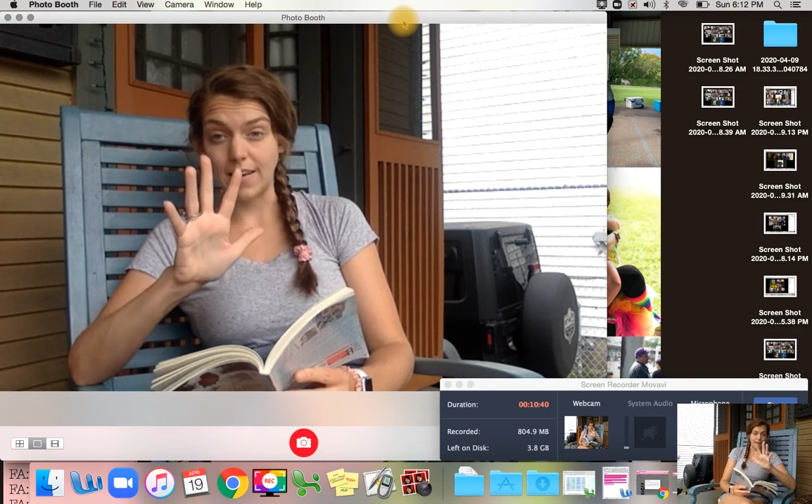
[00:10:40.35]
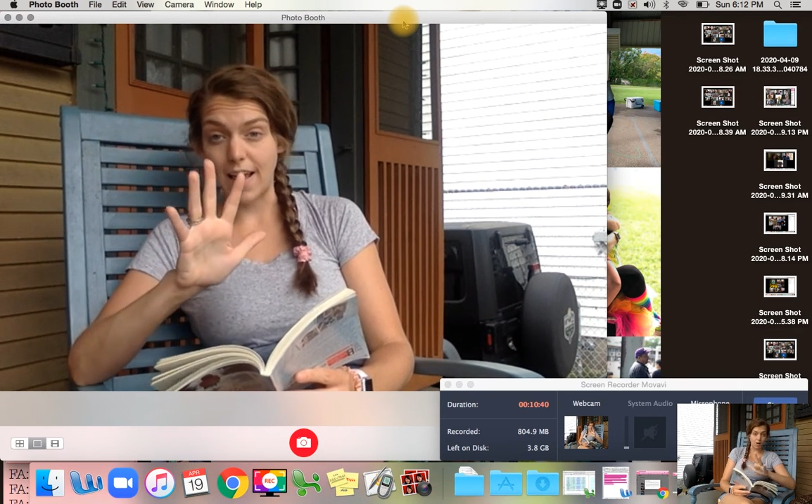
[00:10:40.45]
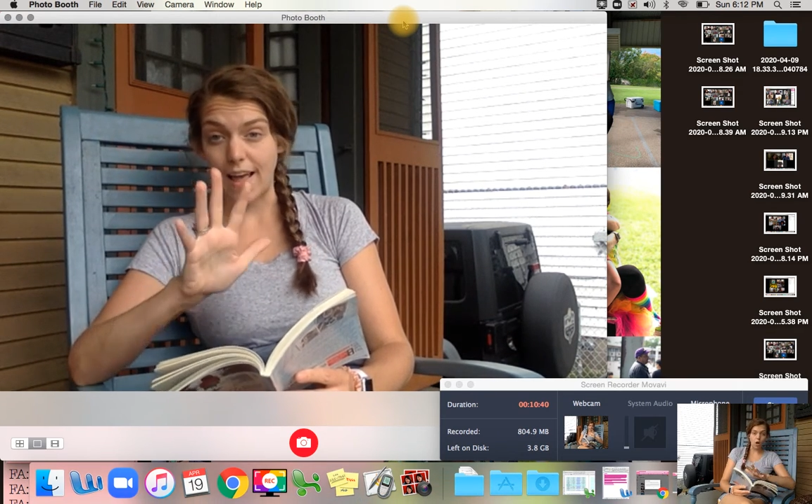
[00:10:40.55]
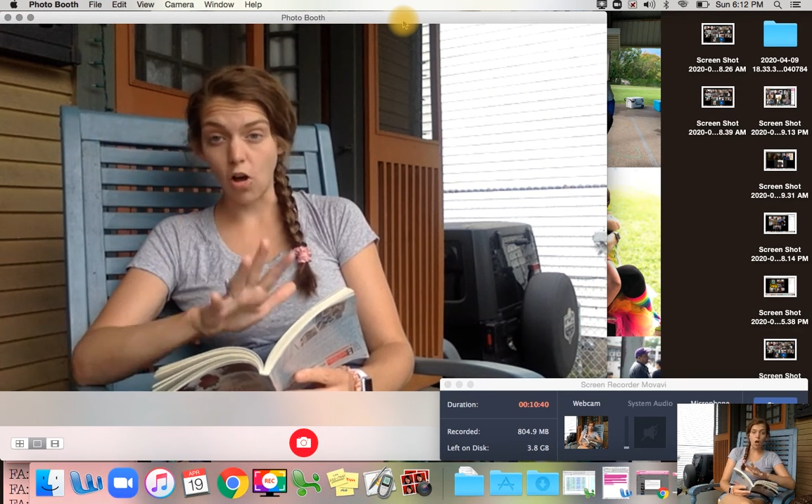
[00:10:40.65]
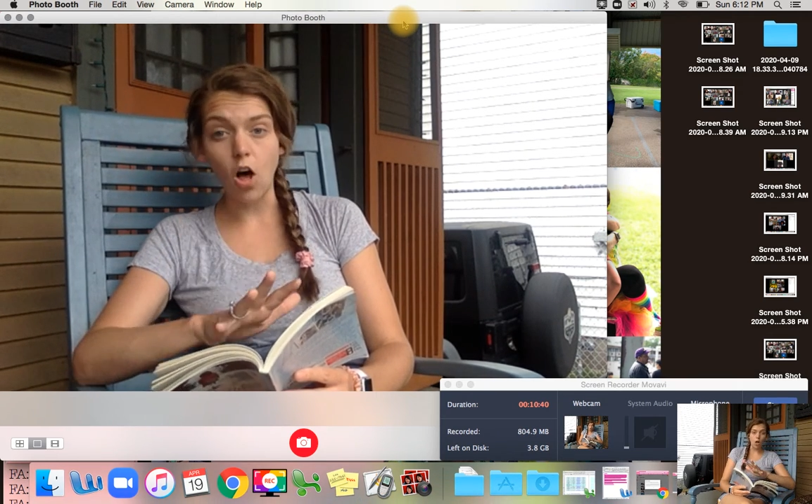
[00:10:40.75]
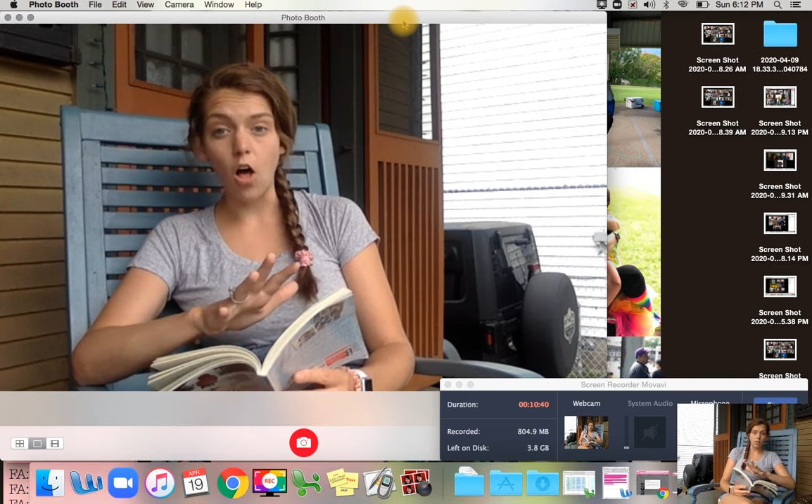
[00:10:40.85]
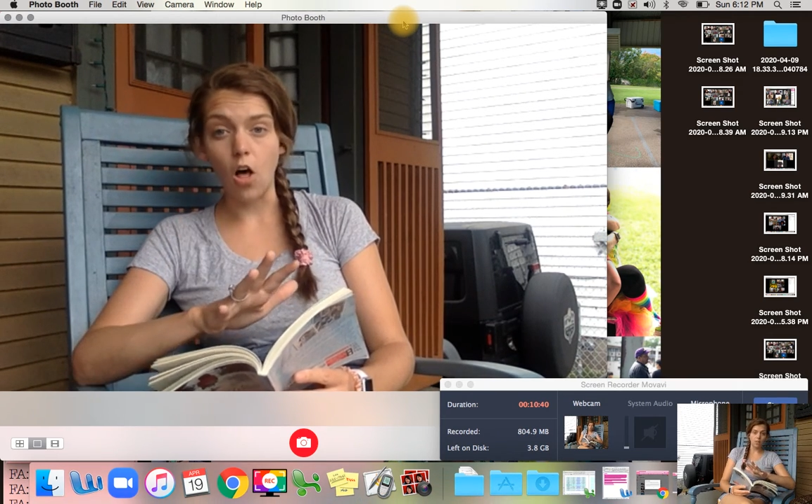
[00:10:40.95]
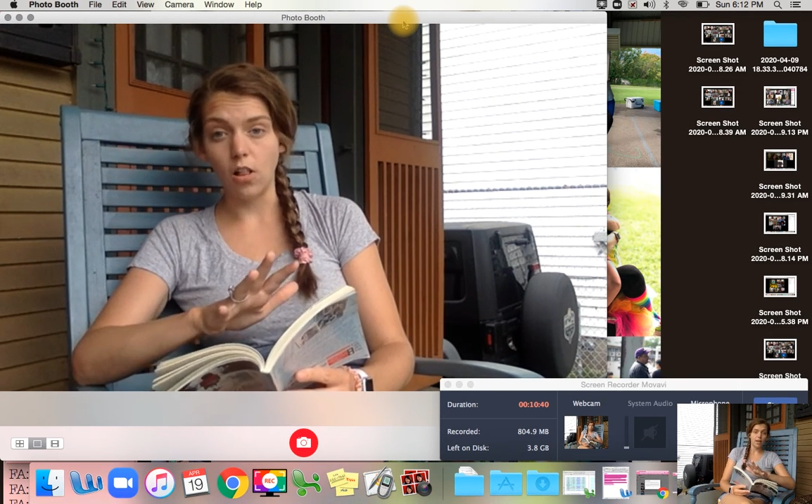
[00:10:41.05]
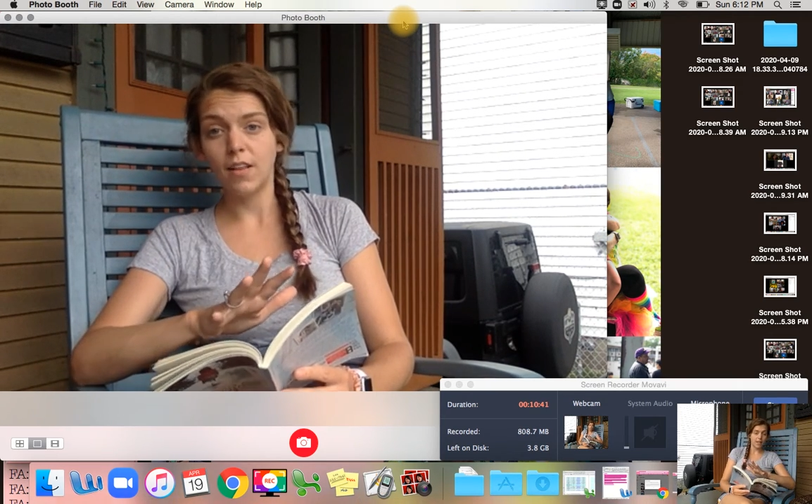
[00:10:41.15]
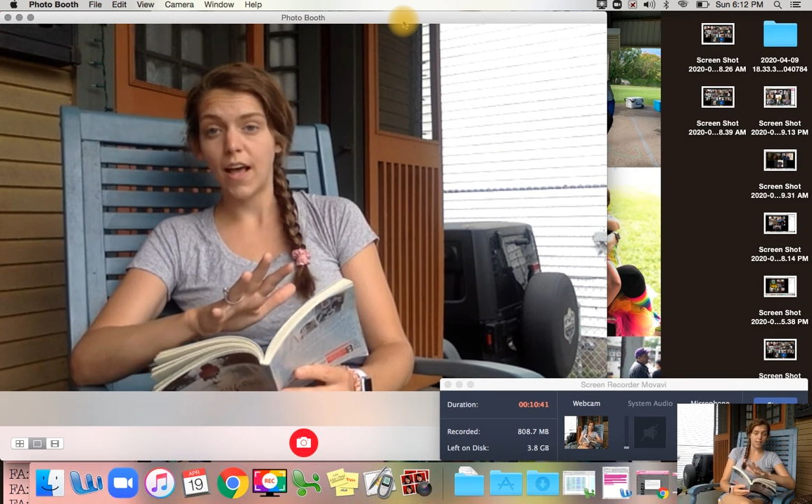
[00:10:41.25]
at
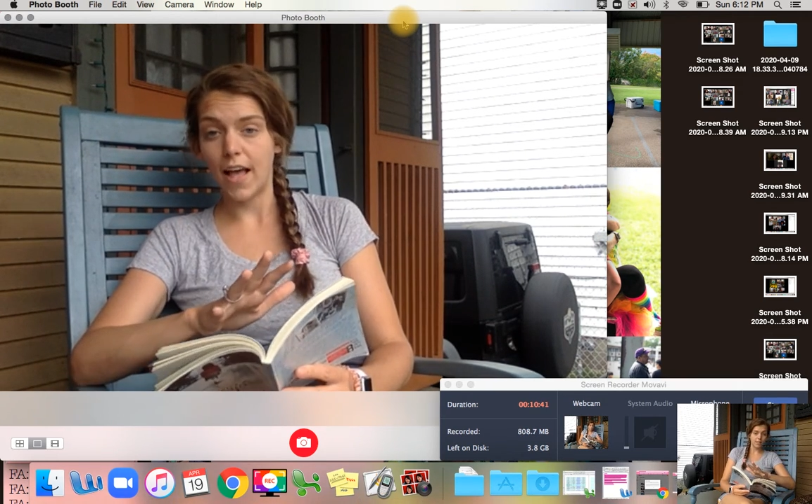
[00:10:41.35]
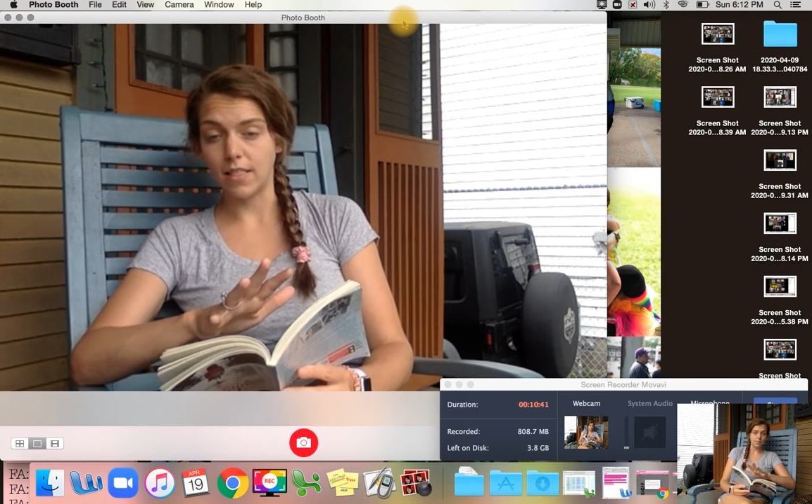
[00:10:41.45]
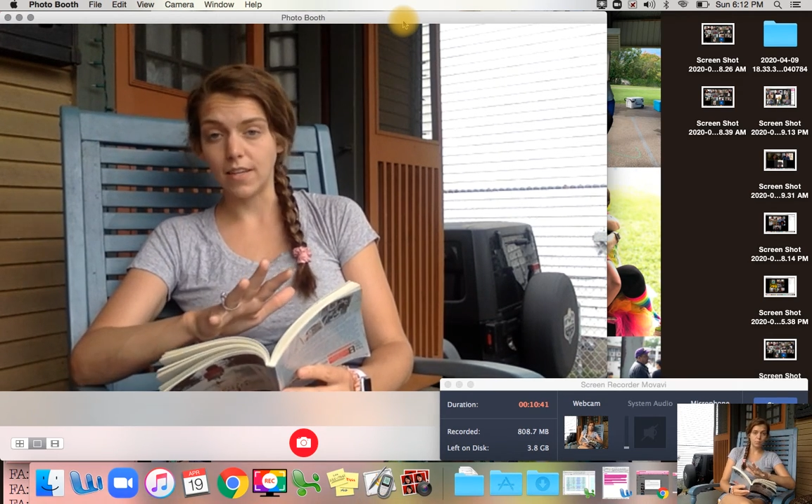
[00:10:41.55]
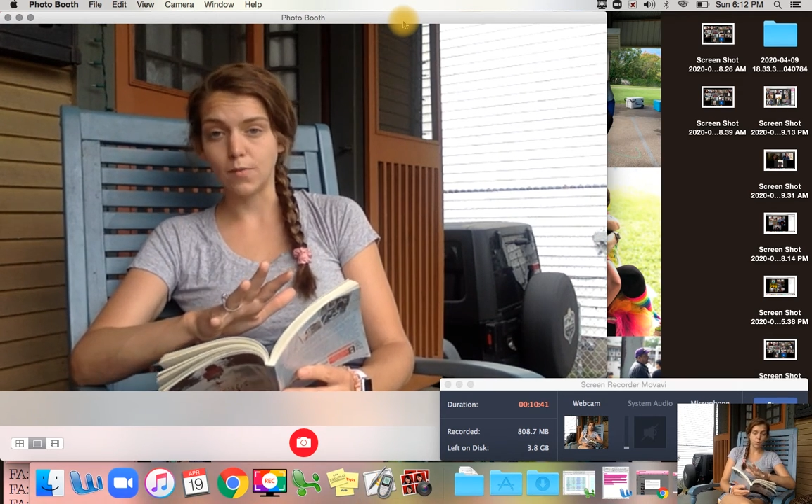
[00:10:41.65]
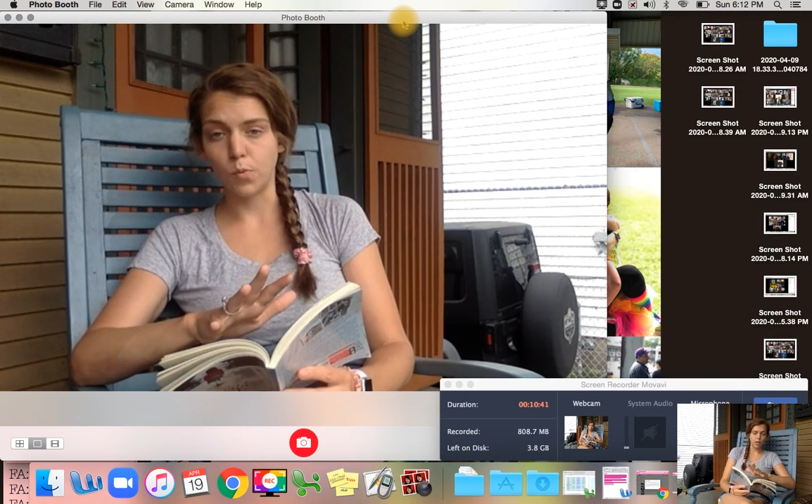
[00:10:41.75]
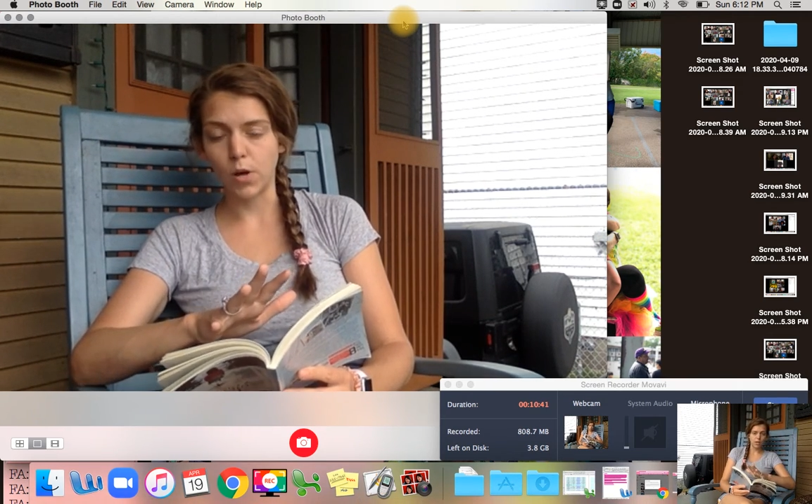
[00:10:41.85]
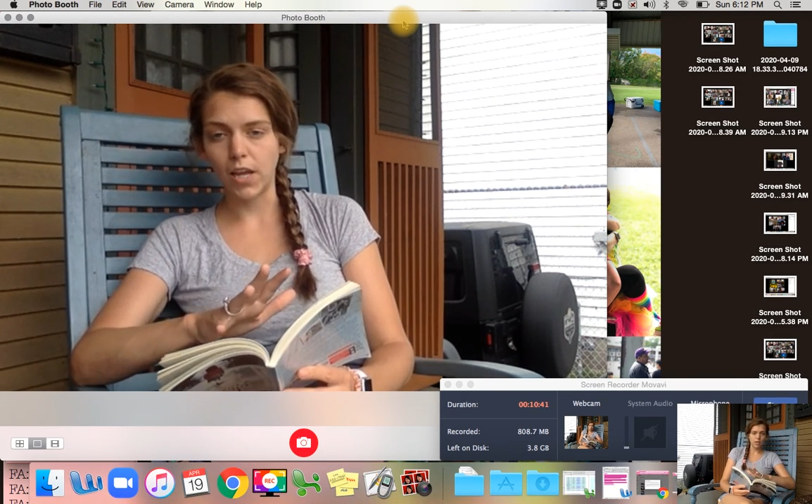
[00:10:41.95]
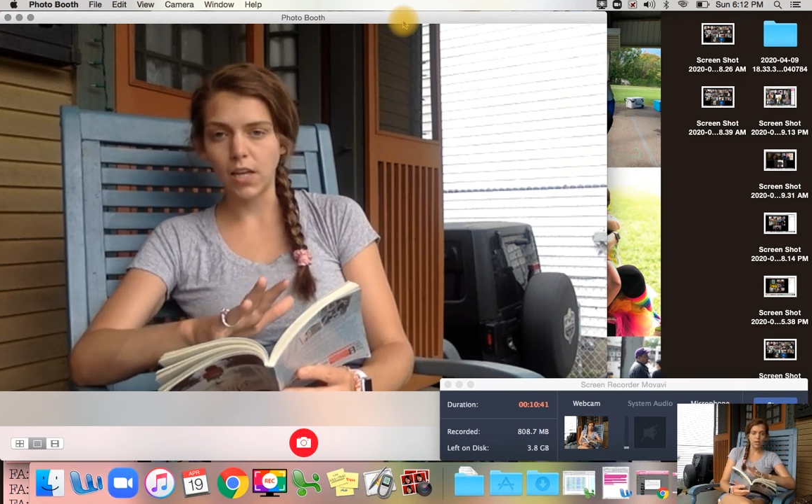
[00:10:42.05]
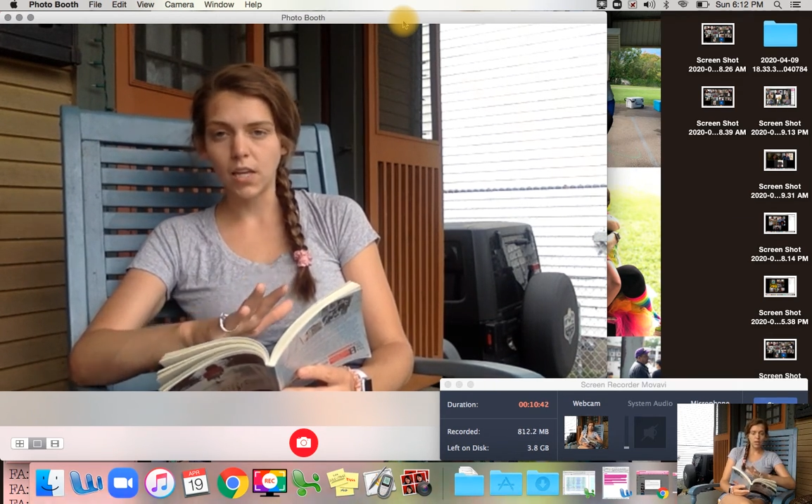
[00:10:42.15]
all at this point,